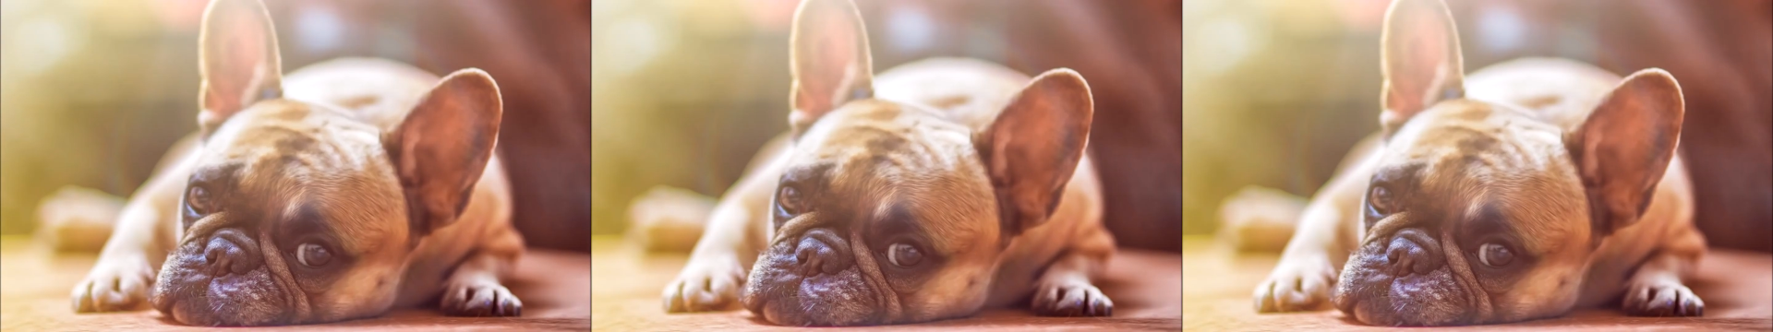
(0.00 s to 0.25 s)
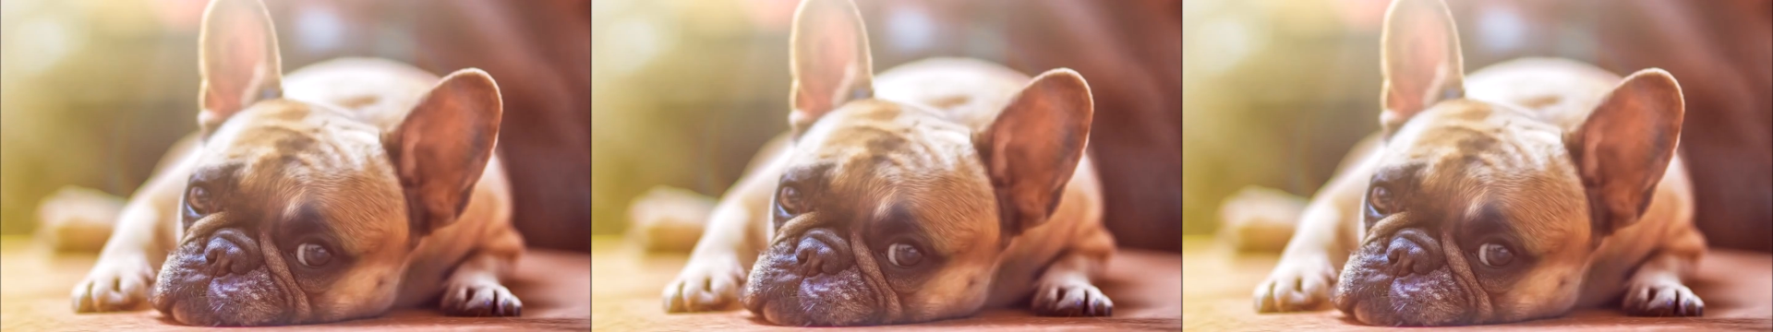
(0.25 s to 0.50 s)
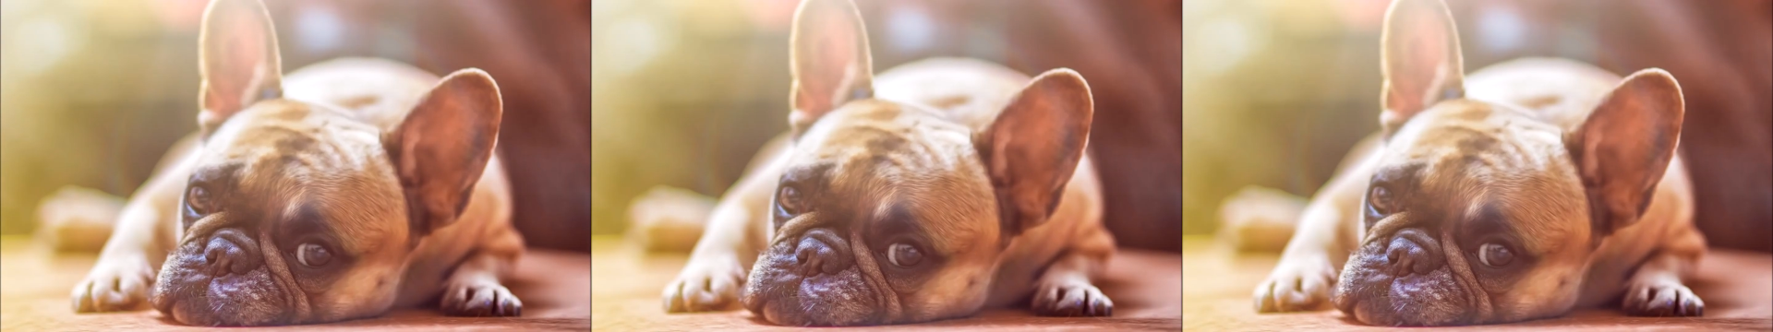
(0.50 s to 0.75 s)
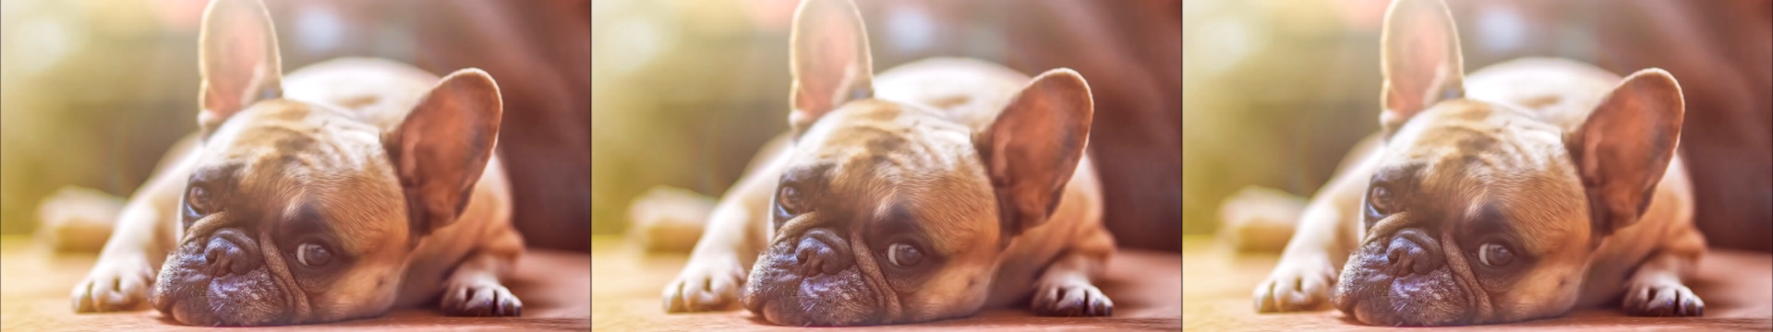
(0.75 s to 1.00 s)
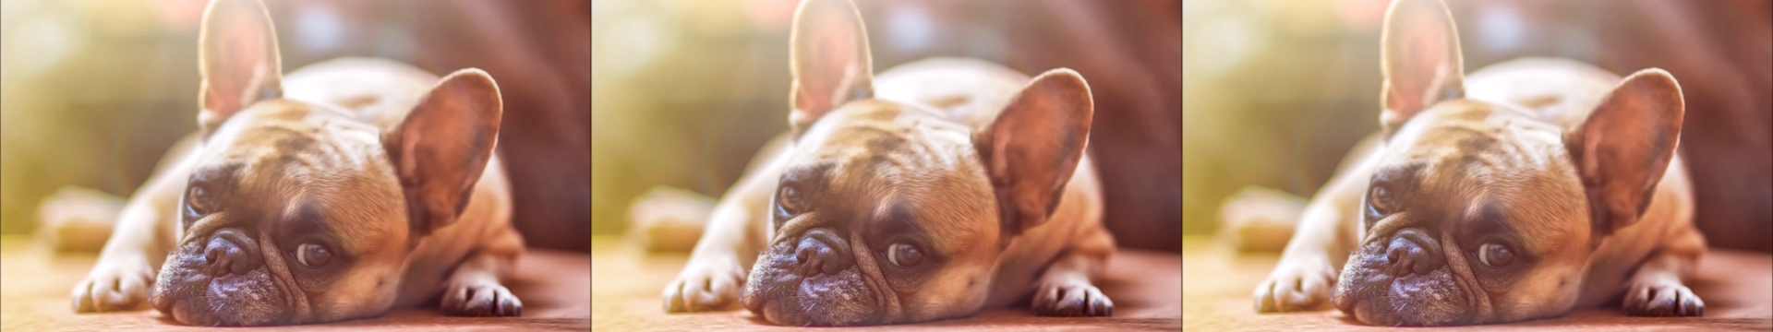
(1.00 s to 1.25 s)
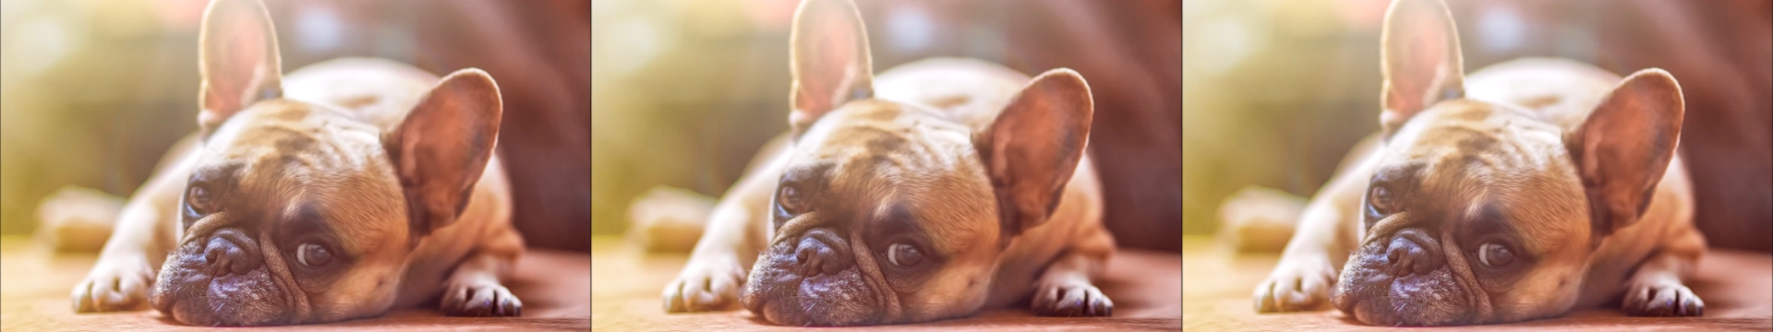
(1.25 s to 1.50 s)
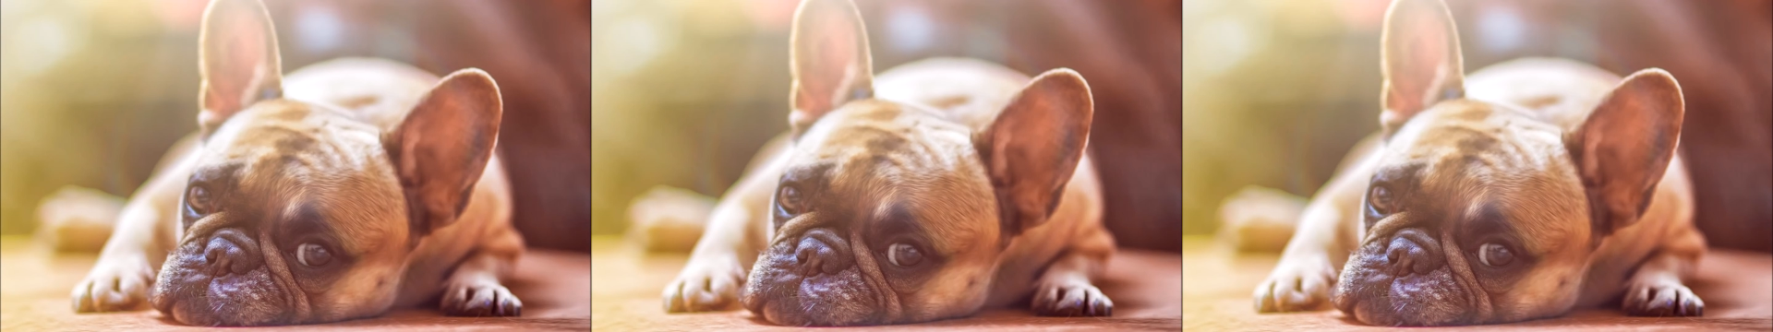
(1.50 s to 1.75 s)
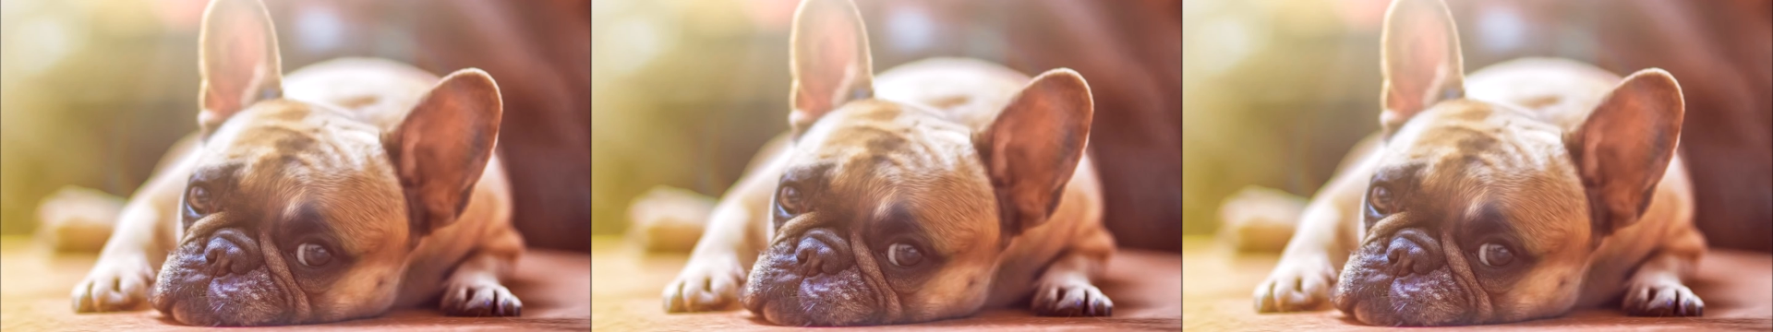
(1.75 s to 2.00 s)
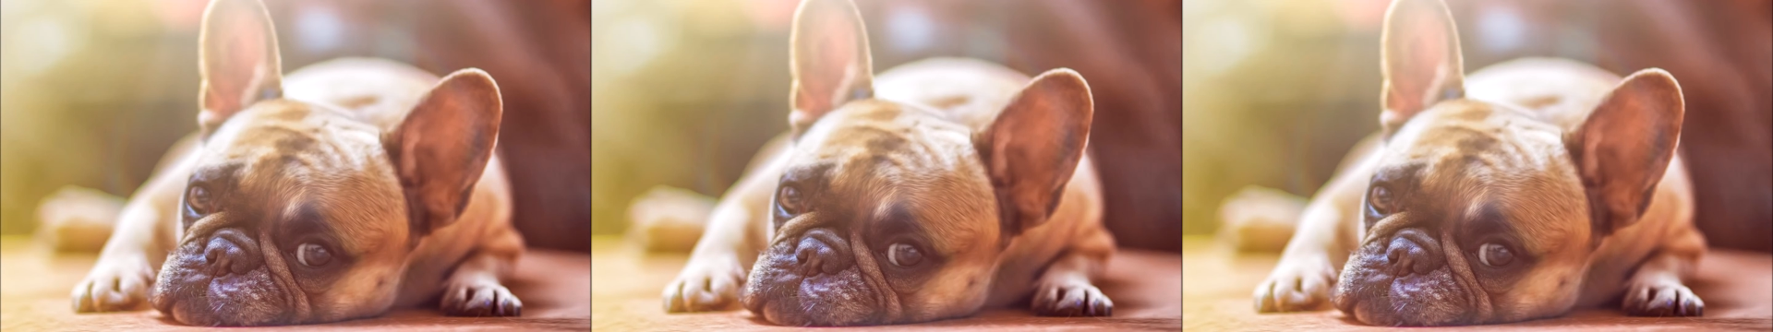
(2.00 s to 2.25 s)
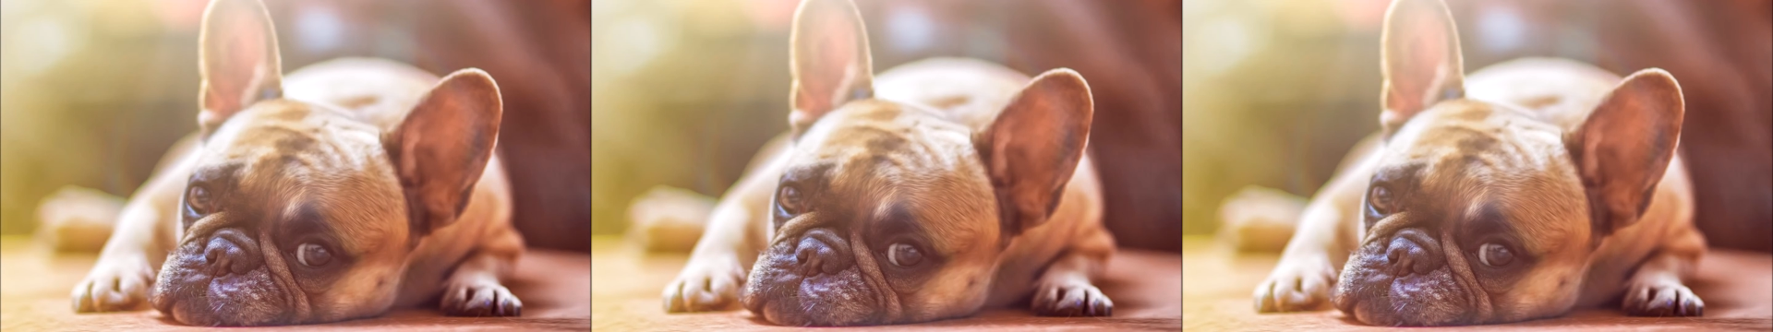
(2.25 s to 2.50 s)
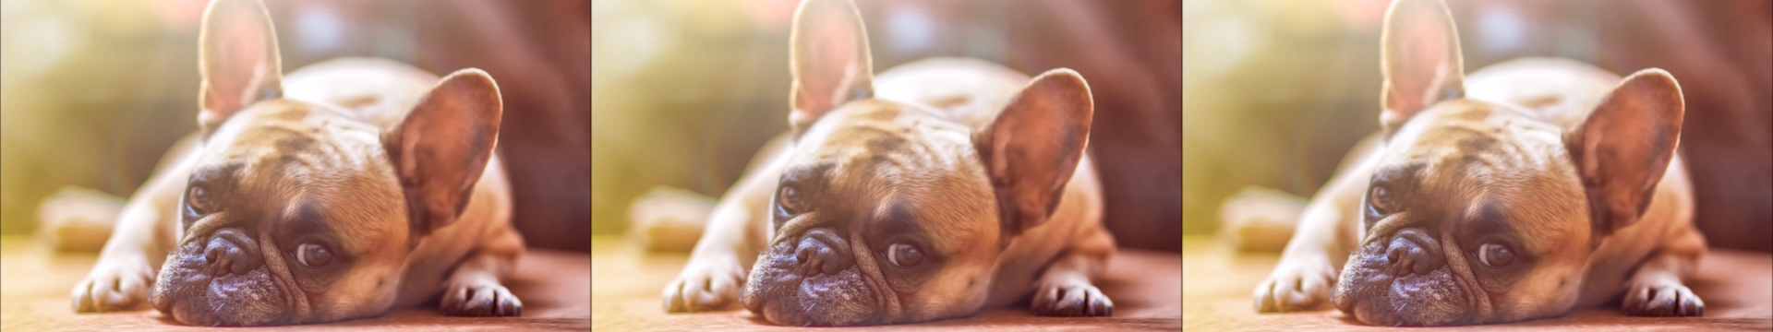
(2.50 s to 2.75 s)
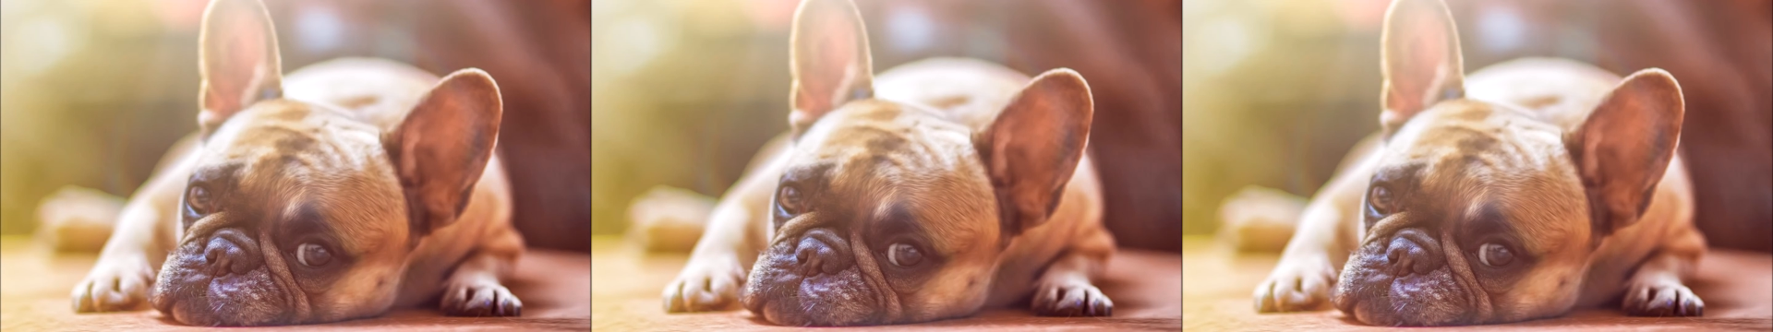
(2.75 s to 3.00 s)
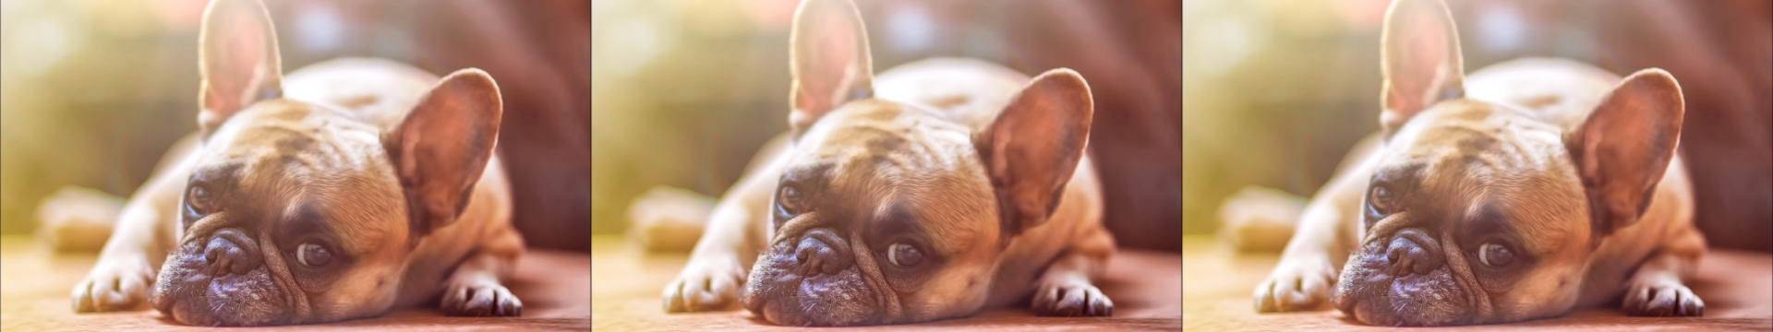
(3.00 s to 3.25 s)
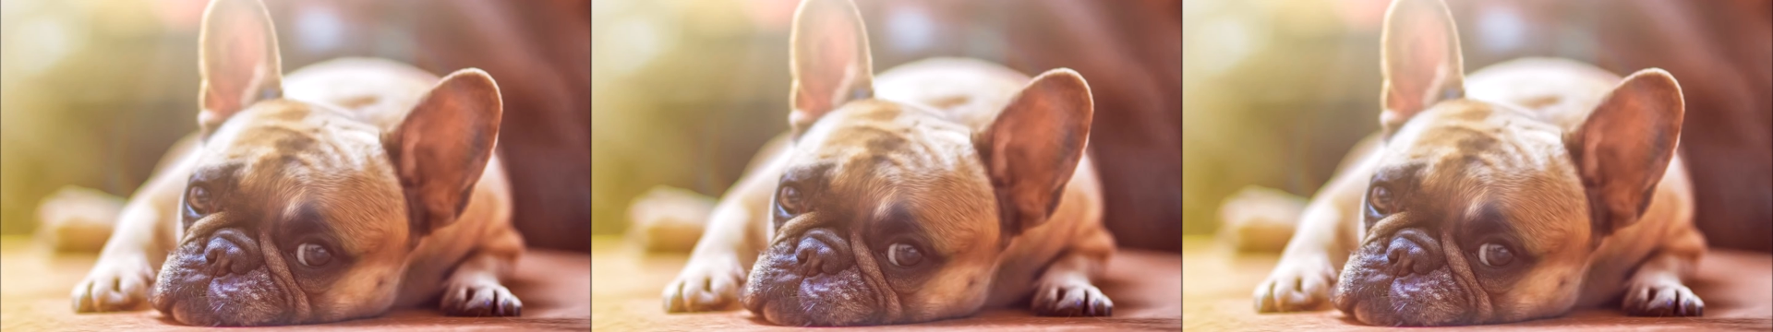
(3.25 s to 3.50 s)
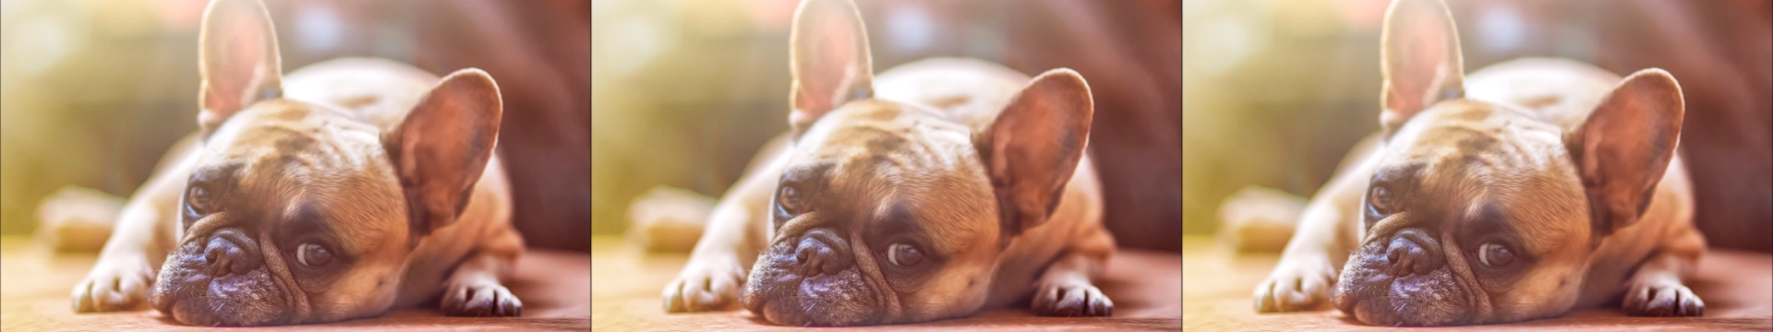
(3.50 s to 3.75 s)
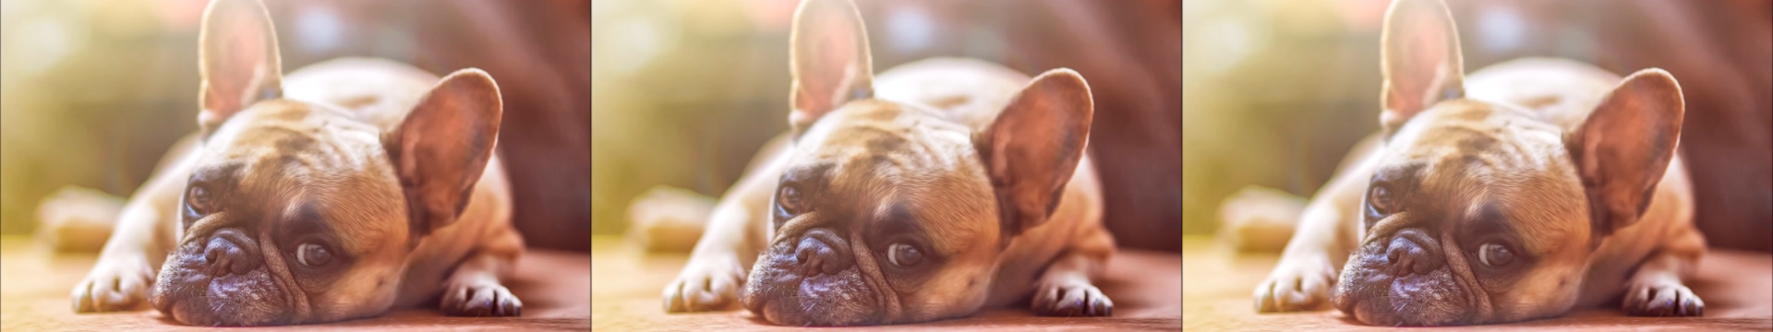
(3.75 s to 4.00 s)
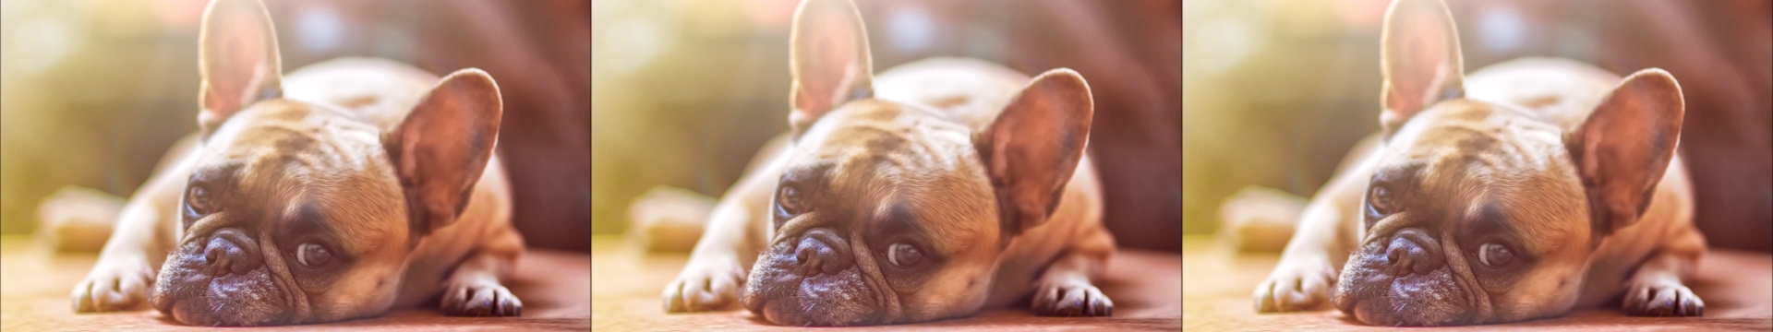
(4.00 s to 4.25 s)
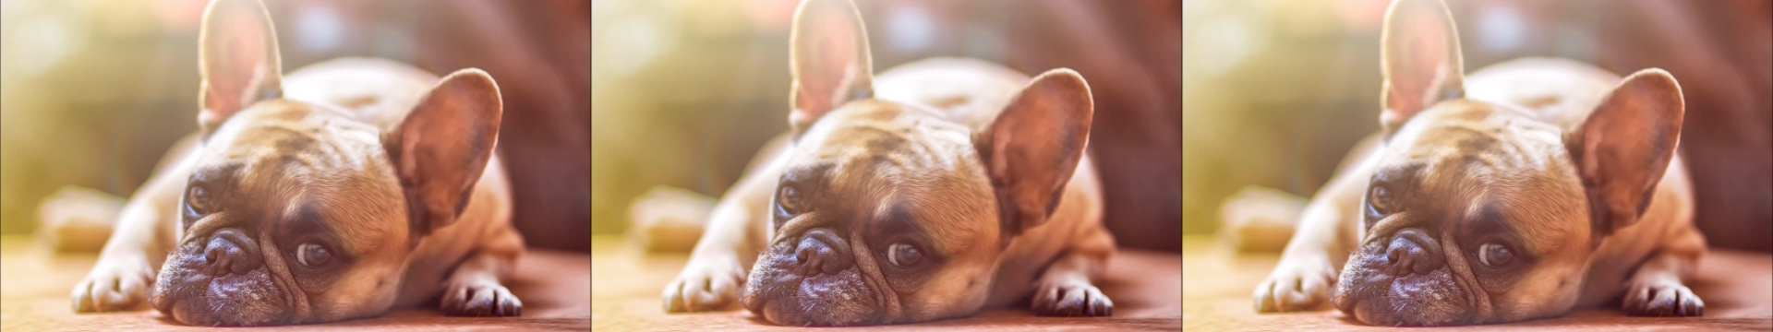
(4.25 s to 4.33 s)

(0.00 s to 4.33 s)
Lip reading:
[unreadable: no face in view]